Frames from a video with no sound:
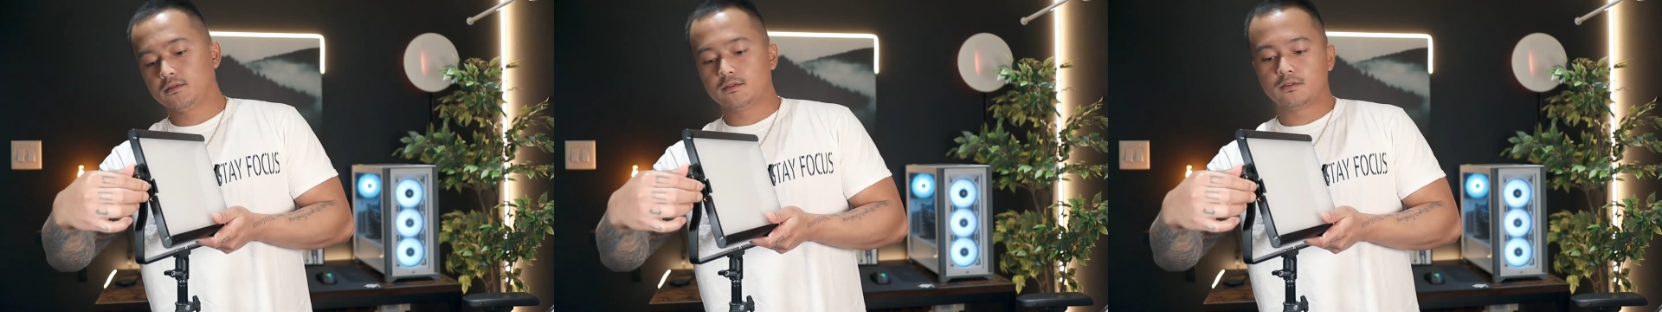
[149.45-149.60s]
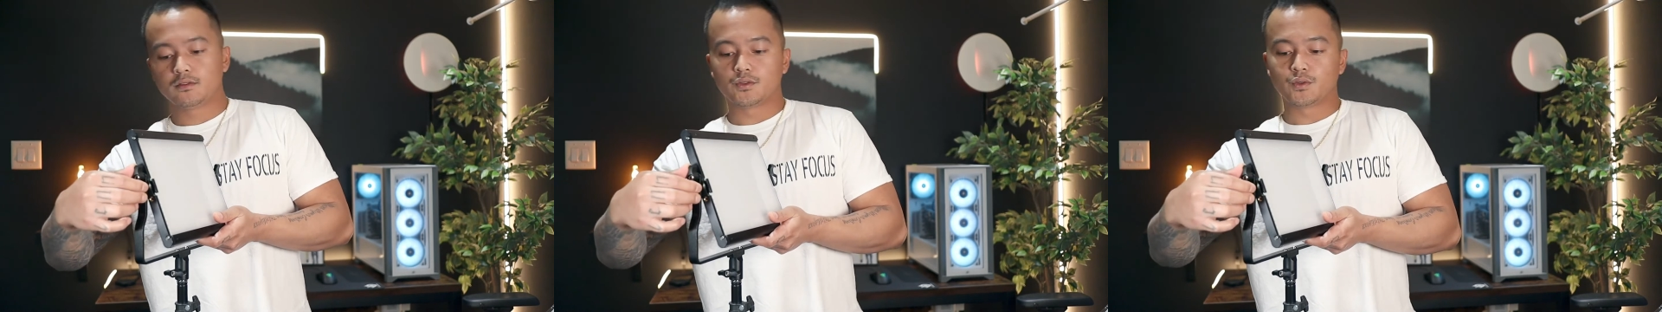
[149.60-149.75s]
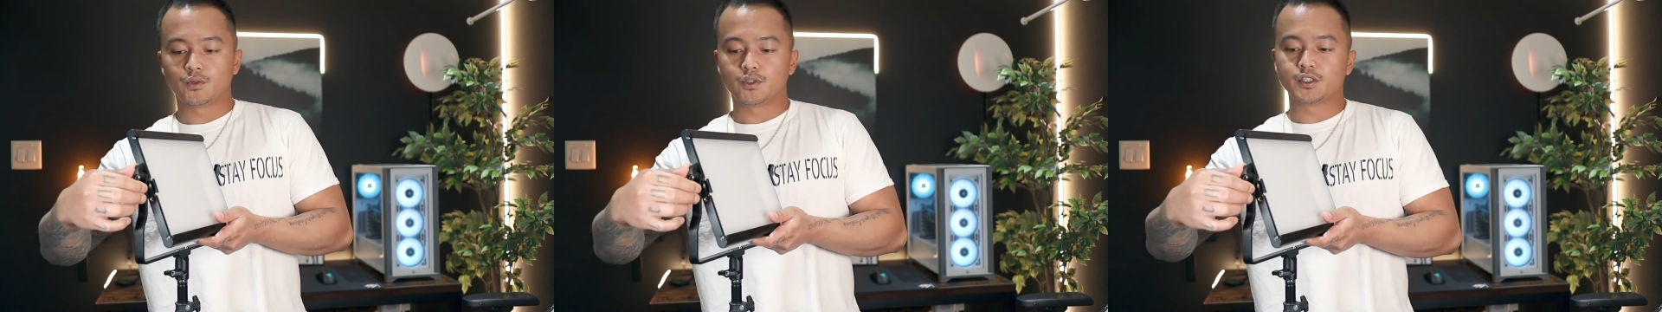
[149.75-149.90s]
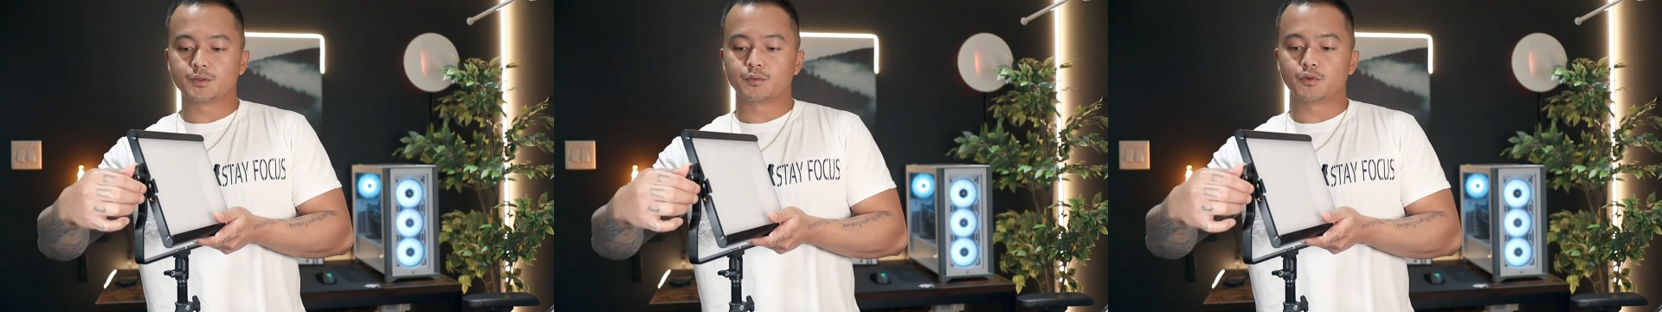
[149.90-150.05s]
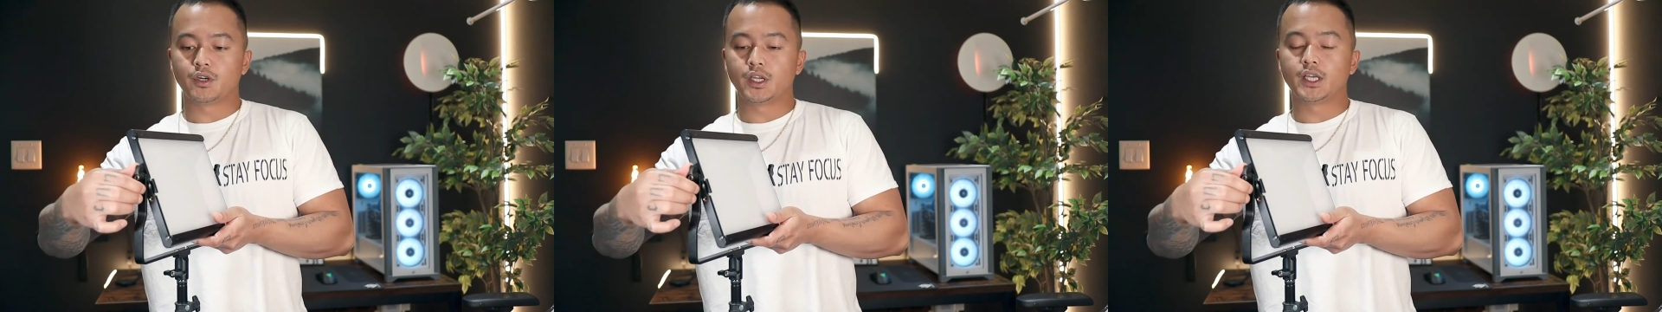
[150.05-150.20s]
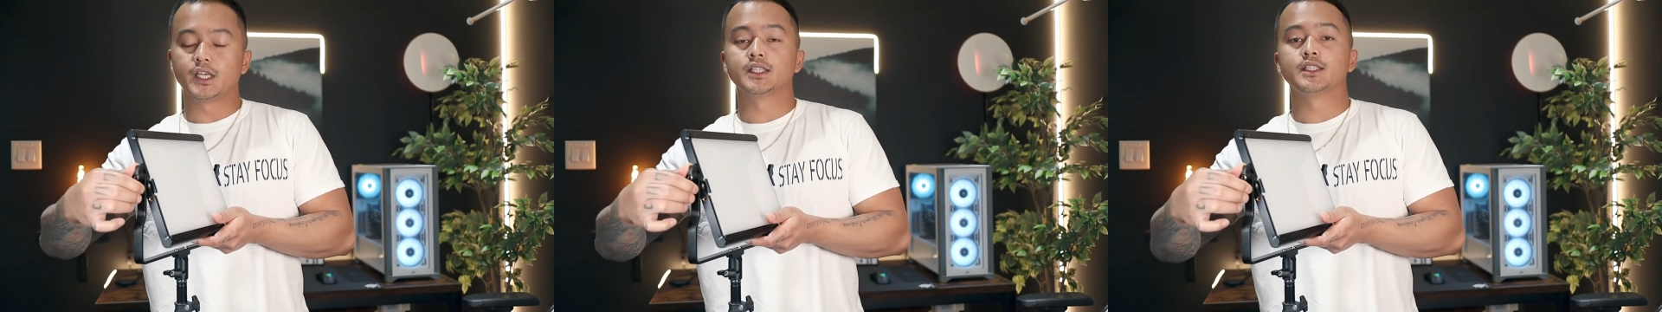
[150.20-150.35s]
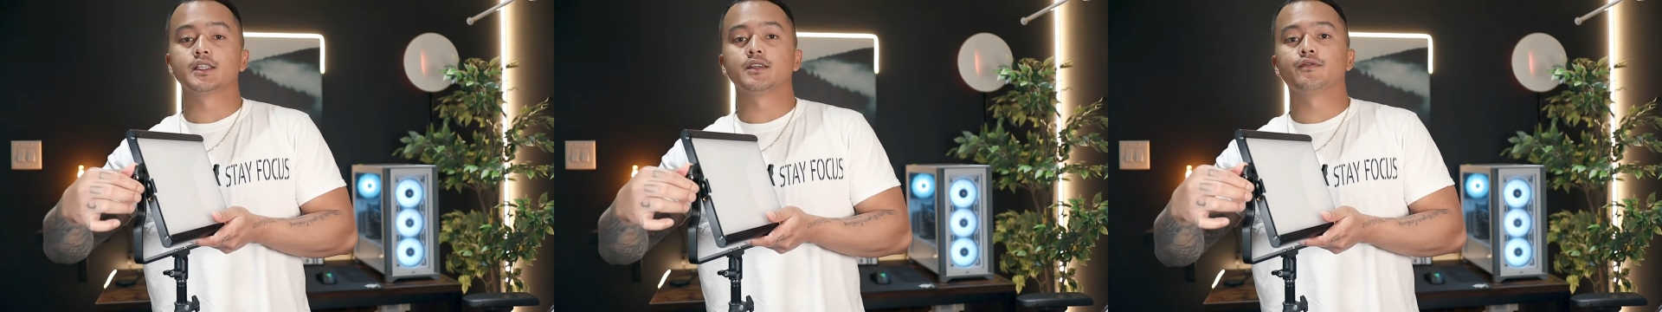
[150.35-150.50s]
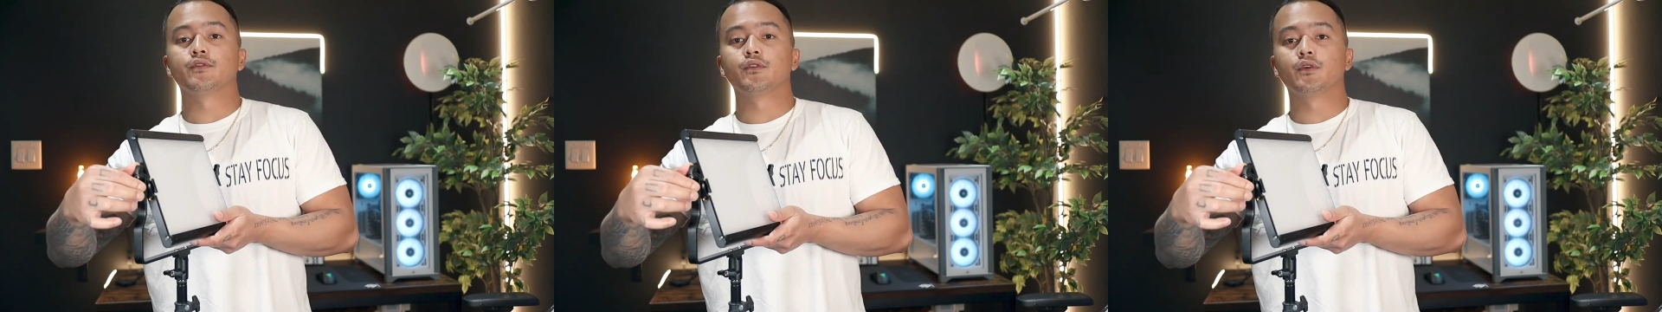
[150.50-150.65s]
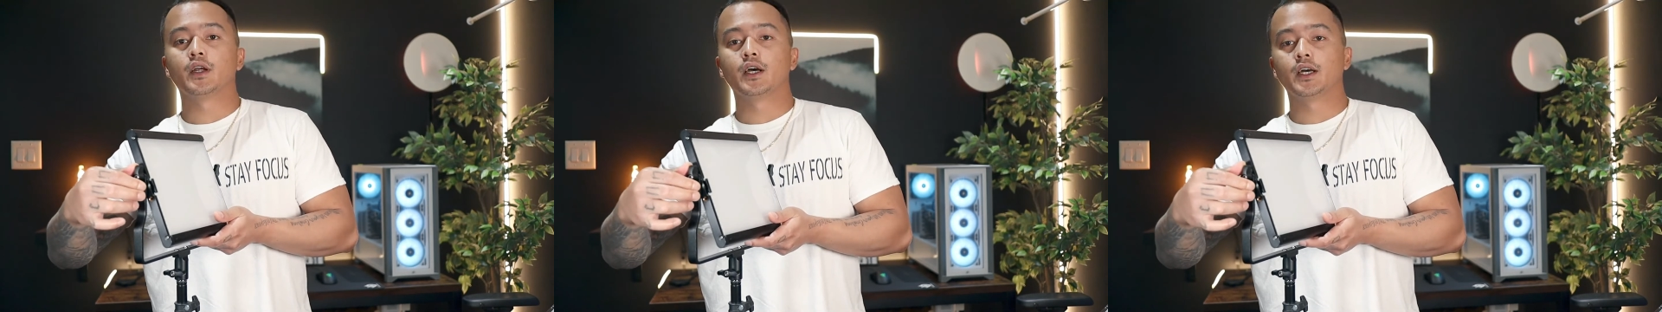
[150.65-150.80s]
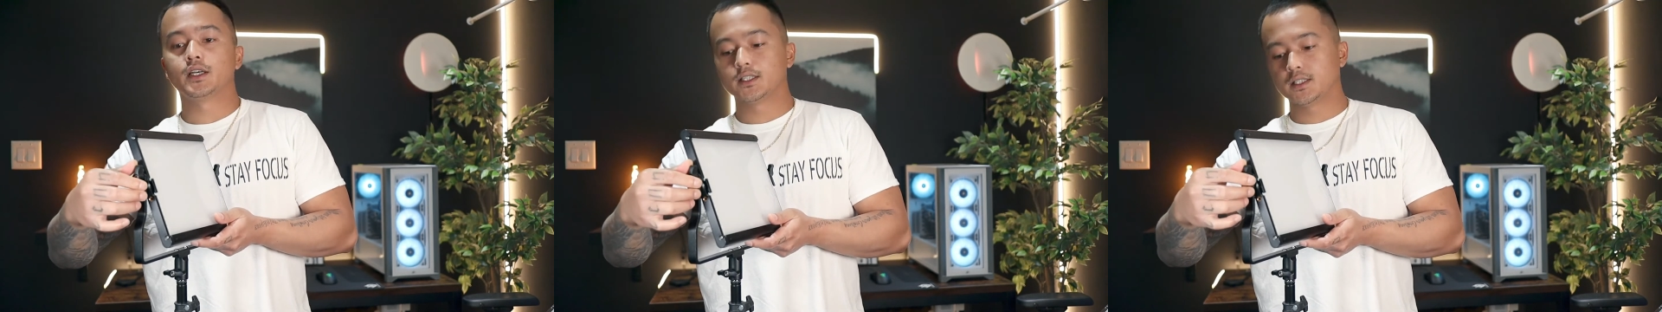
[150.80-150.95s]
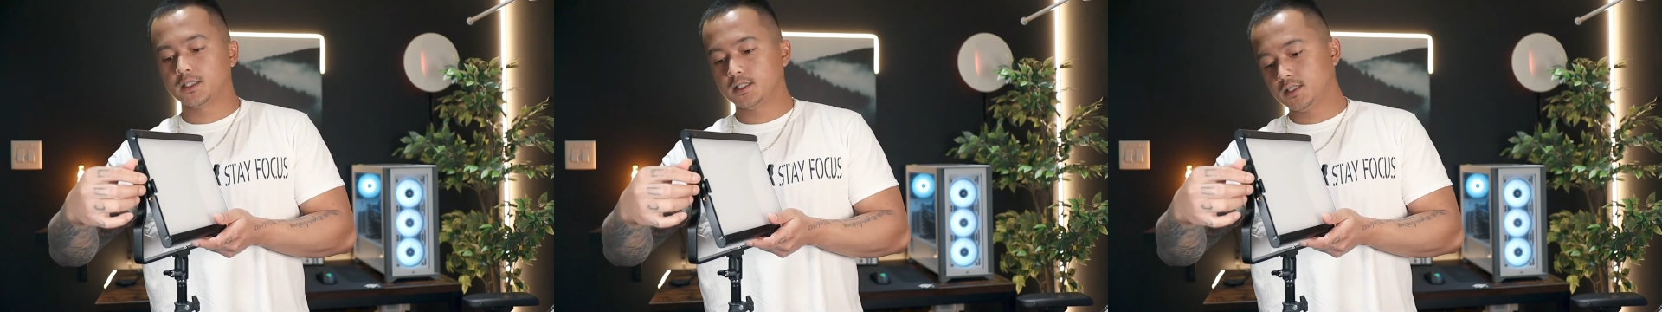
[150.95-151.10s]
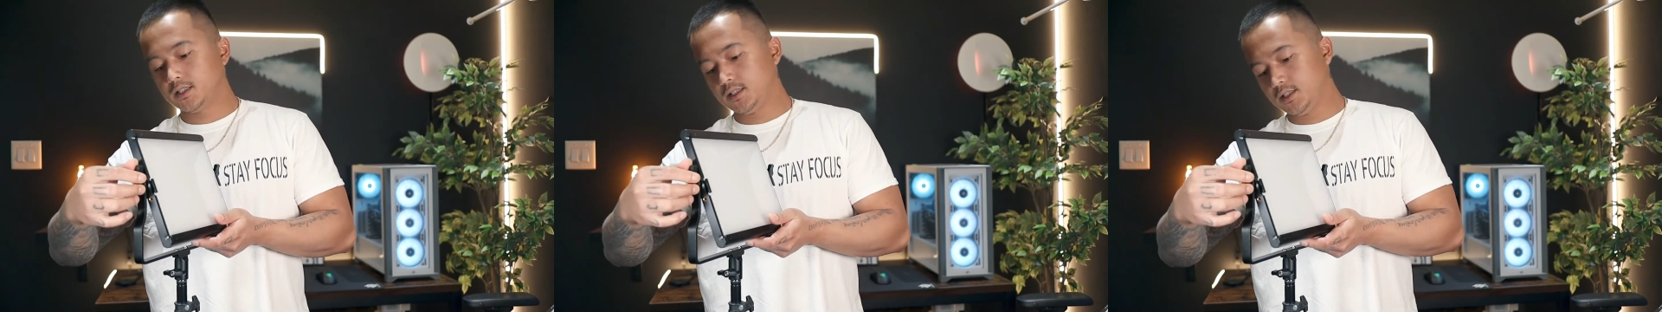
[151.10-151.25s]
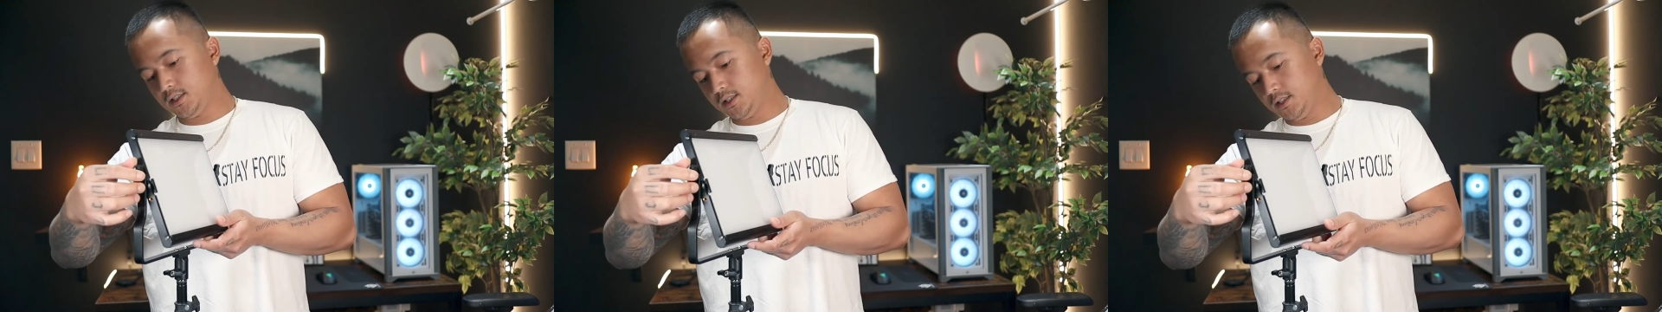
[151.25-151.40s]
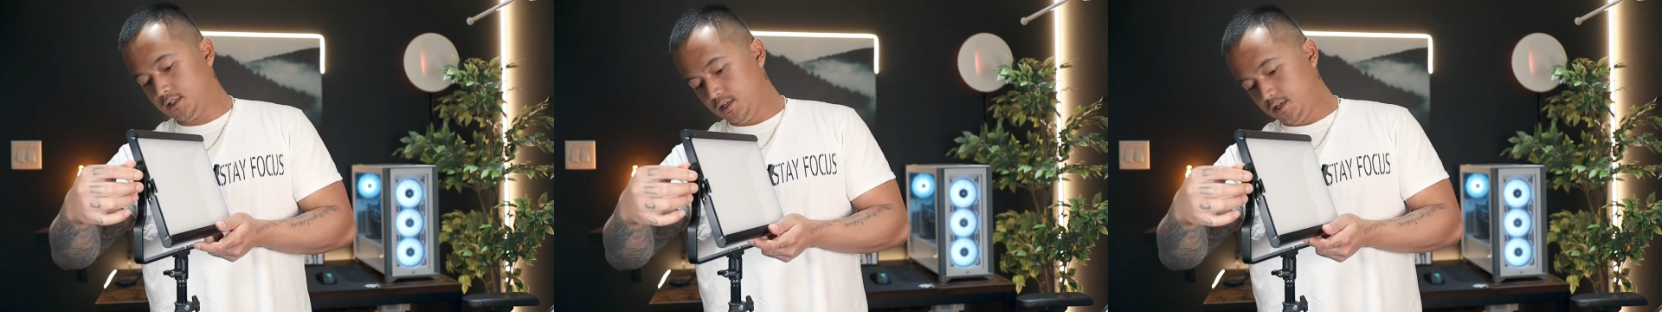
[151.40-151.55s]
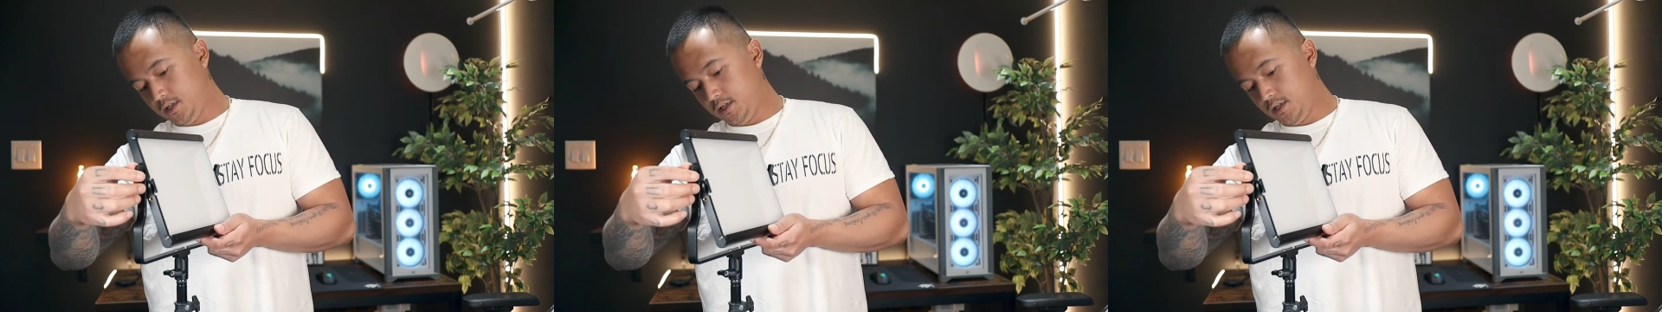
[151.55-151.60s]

so it's more easy for us